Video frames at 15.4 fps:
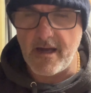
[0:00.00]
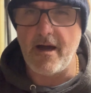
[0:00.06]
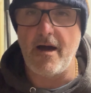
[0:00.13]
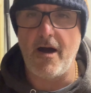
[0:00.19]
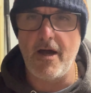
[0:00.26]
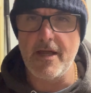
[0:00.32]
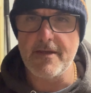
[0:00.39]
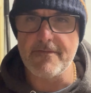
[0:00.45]

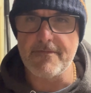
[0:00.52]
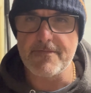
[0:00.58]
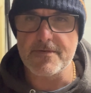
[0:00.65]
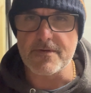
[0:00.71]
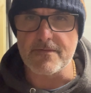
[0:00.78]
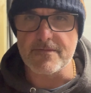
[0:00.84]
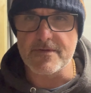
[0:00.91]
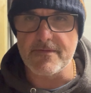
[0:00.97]
I've
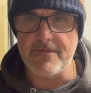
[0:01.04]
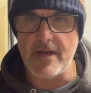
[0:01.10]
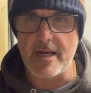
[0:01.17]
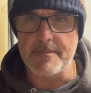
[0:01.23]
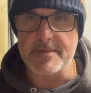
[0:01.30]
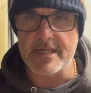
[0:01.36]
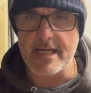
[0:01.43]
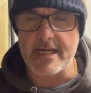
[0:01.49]
sort of
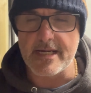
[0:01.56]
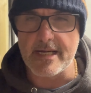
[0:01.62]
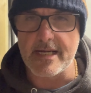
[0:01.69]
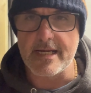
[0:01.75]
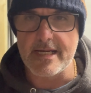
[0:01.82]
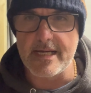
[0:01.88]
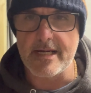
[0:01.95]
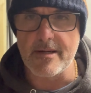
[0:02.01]
developed it a
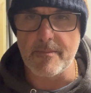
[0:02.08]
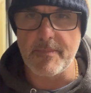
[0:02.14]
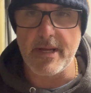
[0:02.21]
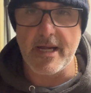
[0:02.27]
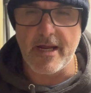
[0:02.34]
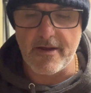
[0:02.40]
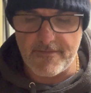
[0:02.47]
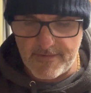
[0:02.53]
little
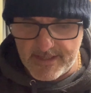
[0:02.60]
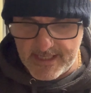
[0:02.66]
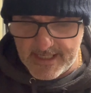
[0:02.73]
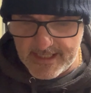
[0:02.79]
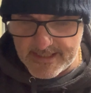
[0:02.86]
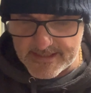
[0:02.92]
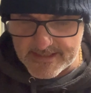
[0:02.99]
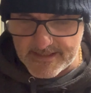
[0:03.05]
bit over the
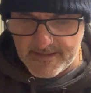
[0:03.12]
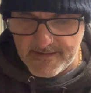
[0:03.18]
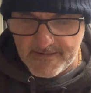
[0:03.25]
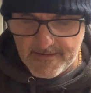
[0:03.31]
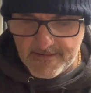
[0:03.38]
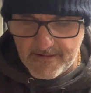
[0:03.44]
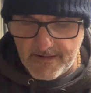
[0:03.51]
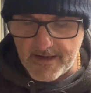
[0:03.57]
years.
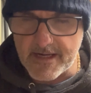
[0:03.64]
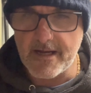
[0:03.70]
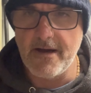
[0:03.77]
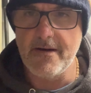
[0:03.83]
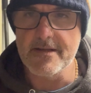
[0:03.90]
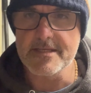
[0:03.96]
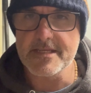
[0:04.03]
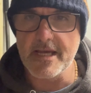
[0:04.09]
I
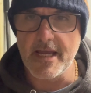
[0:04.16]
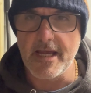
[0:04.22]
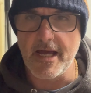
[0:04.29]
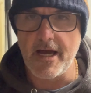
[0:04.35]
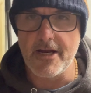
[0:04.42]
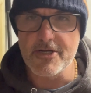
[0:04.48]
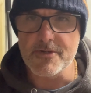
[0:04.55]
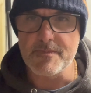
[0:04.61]
can't say
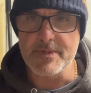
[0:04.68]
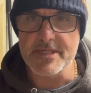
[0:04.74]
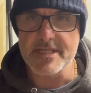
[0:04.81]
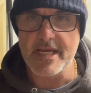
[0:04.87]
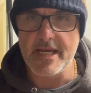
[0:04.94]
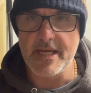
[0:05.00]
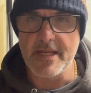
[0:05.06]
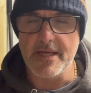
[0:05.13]

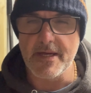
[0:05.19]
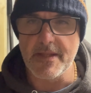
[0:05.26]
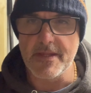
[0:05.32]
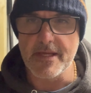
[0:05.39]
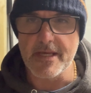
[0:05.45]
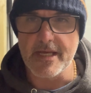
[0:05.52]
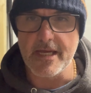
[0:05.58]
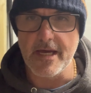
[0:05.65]
100% that
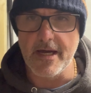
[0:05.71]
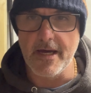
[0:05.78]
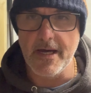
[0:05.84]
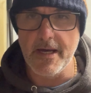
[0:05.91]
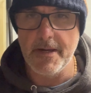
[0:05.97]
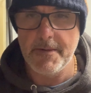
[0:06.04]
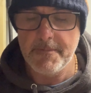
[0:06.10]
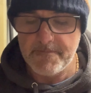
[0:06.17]

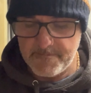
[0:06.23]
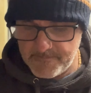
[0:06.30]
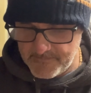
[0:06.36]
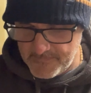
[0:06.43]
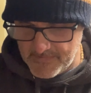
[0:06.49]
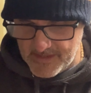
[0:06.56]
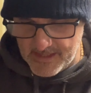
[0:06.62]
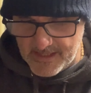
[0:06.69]

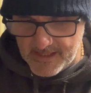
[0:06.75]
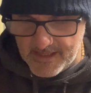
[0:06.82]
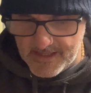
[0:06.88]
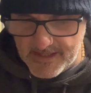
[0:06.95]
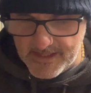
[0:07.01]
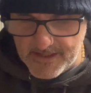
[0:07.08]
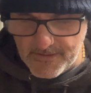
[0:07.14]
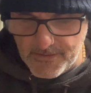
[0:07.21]

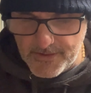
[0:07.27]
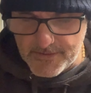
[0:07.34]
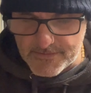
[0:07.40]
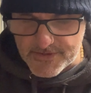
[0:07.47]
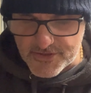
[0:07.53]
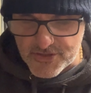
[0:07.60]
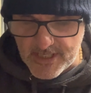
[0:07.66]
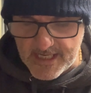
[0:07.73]
the oils
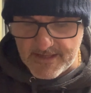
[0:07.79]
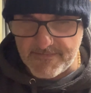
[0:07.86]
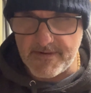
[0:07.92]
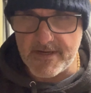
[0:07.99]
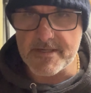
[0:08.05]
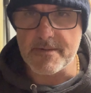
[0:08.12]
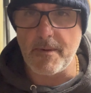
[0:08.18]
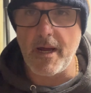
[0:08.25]
attract the
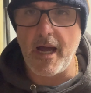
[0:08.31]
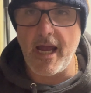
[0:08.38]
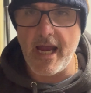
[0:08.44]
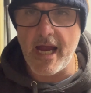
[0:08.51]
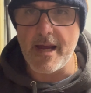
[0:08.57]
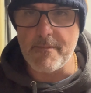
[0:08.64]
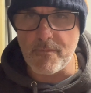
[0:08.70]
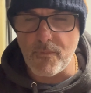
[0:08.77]
fish. Well, I
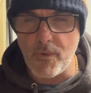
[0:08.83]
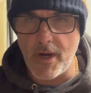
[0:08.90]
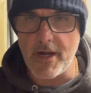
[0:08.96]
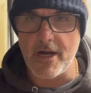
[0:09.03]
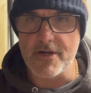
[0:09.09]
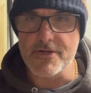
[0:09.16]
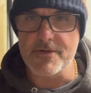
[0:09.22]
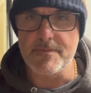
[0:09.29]
am
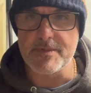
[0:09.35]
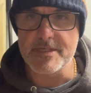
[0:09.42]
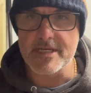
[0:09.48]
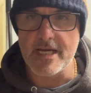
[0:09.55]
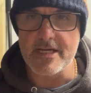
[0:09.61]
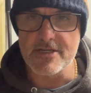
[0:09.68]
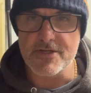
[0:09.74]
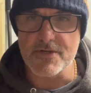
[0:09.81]

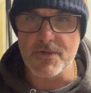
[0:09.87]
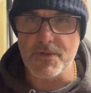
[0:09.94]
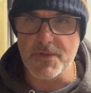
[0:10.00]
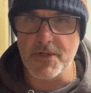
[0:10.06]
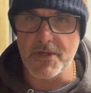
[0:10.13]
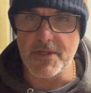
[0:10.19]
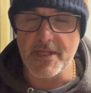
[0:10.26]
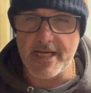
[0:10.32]
100% sure
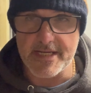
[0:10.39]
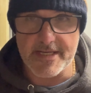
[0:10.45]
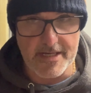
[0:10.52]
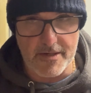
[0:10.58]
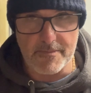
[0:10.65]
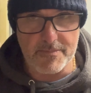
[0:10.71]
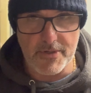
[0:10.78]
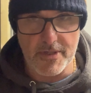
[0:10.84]
that they
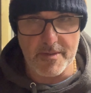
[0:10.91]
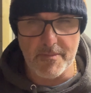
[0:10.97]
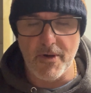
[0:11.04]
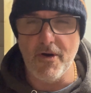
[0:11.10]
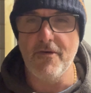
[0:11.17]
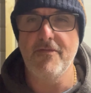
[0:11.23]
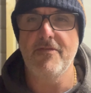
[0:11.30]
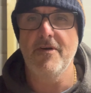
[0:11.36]
don't put them
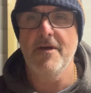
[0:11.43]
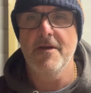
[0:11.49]
off.